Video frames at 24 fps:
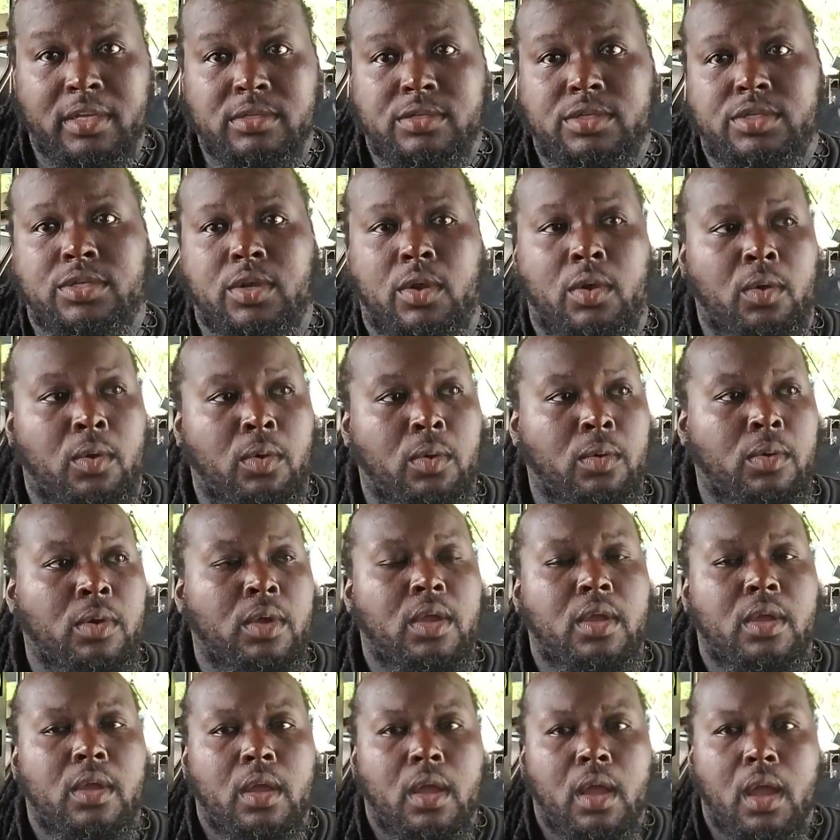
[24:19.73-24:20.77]
So
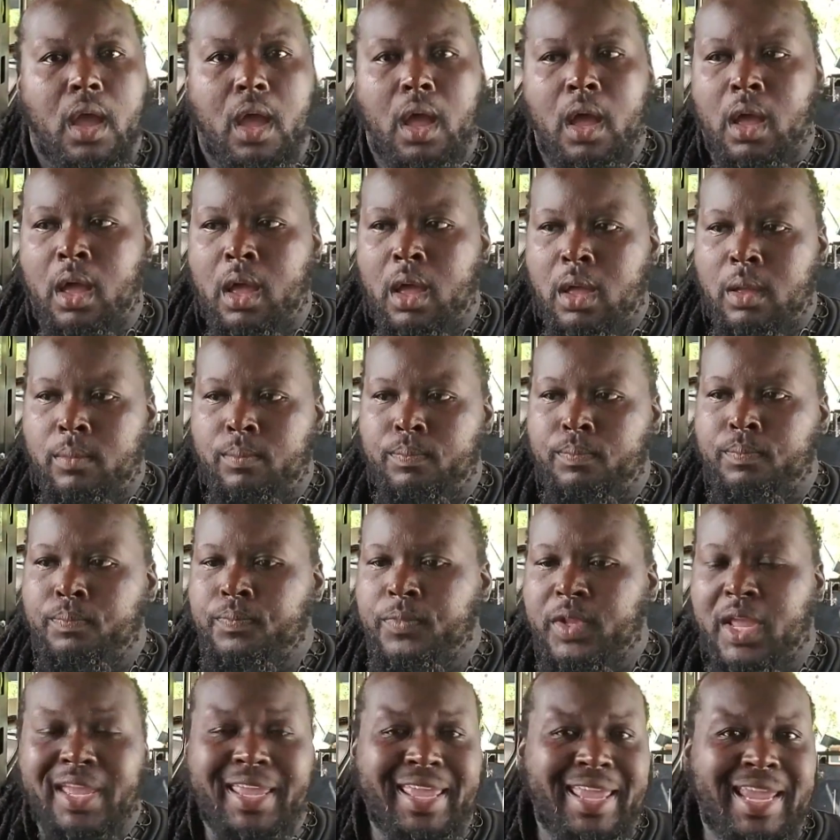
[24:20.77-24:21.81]

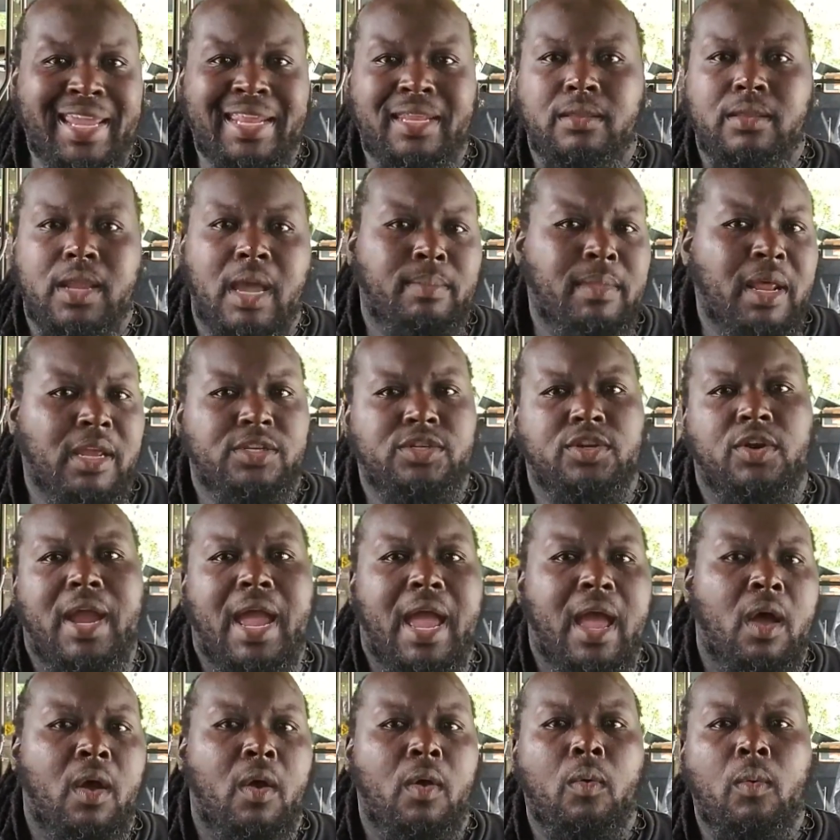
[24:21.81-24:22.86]
again, I'm not sure
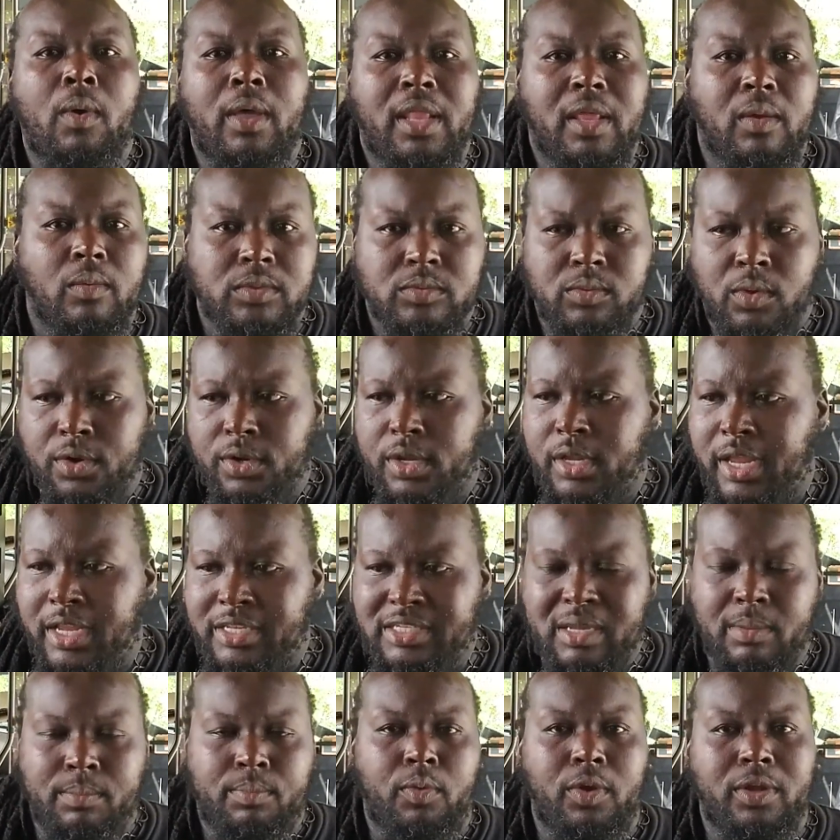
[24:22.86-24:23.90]
how well it was working. At
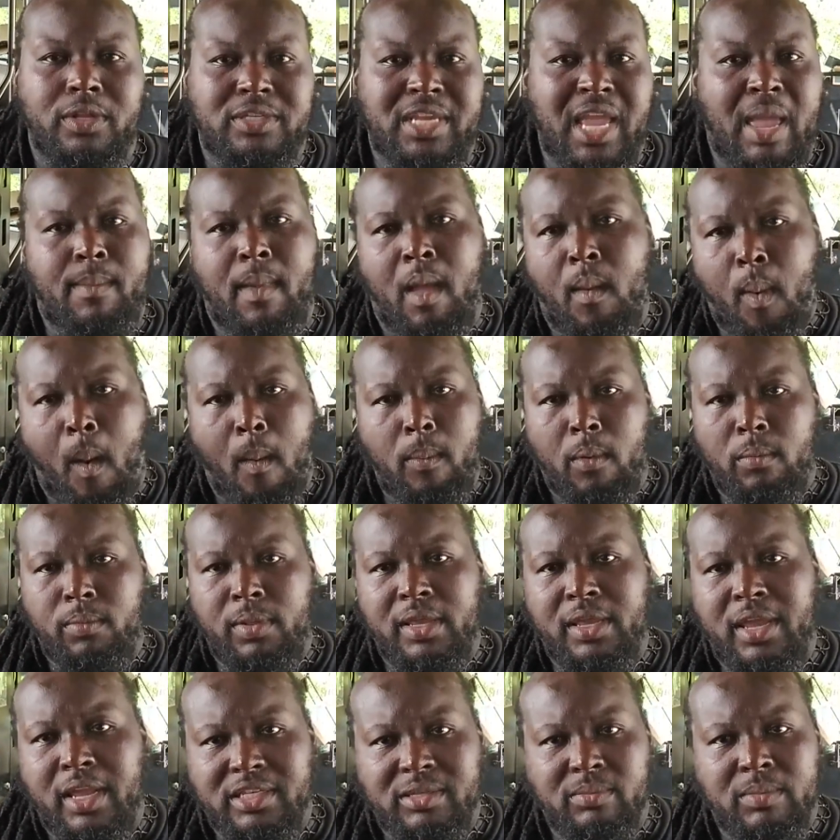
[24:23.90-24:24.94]
some point in time, I'll probably
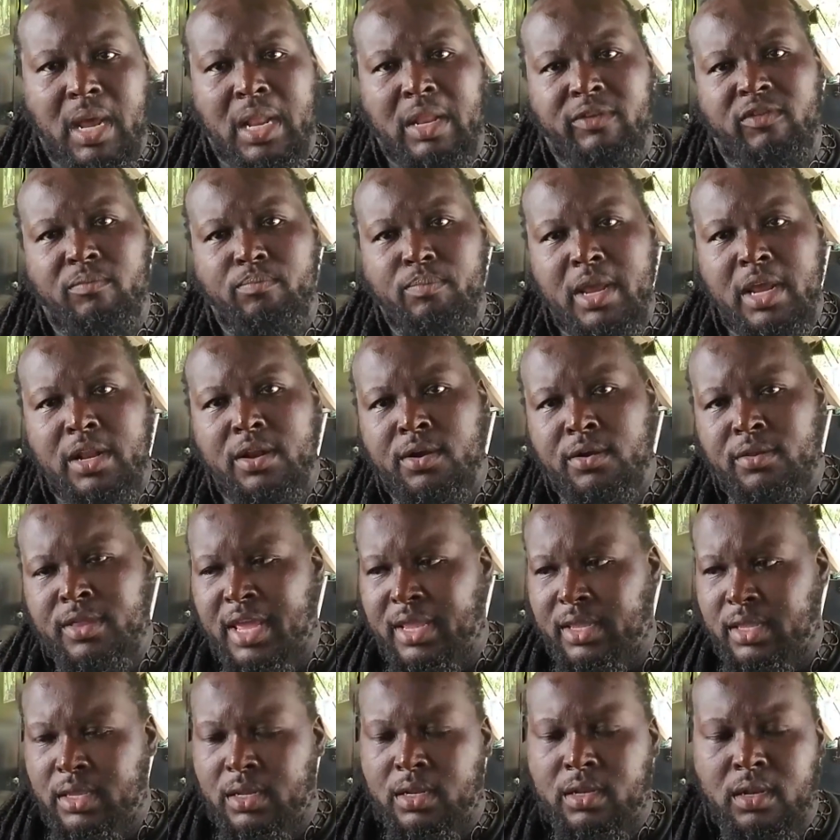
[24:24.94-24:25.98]
get some kind of a meter that
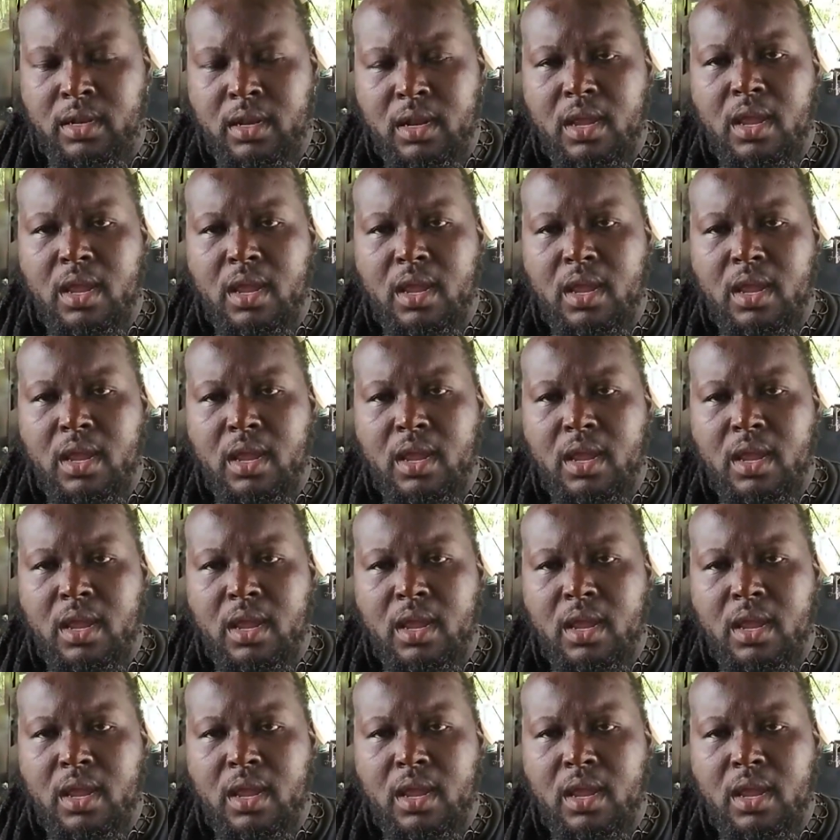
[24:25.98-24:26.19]
can